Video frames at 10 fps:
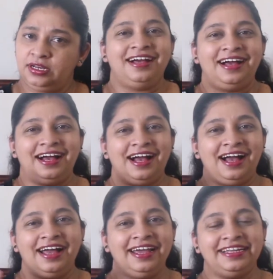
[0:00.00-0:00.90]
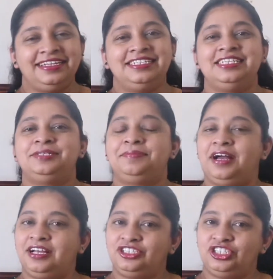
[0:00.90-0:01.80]
Hi, this is
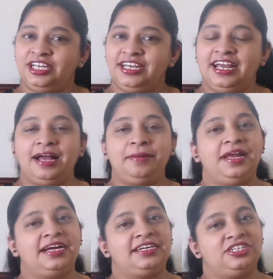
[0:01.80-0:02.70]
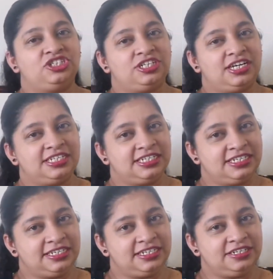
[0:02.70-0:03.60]
Prachi. I'm lactation
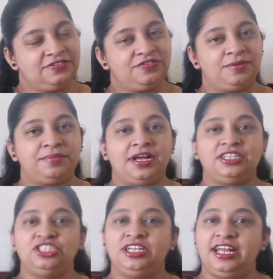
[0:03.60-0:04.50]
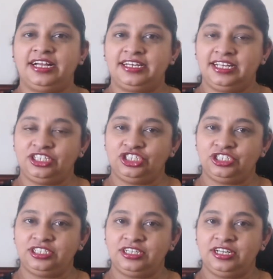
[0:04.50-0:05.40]
consultant from
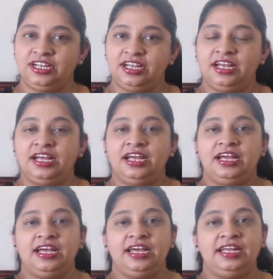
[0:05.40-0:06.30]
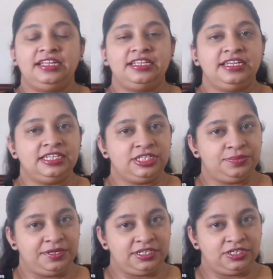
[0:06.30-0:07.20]
Prachilactation. In this
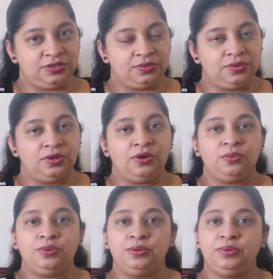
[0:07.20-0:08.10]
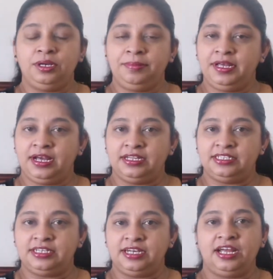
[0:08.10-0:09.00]
video, we will be
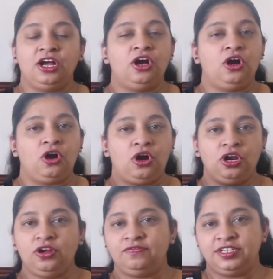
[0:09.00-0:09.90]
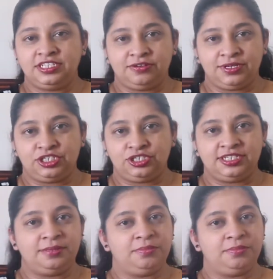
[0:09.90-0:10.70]
answering all of these questions and